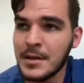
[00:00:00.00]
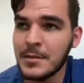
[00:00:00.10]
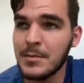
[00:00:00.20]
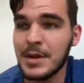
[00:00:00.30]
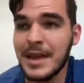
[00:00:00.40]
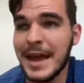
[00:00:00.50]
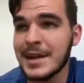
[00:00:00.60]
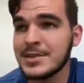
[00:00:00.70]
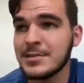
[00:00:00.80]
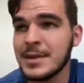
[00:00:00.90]
But they
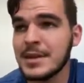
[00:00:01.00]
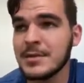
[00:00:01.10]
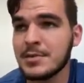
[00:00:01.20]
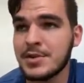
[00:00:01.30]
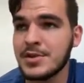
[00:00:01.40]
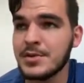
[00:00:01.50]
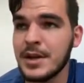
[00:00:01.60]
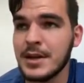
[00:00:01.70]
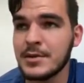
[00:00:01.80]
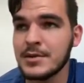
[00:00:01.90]
actually made the pursuit angles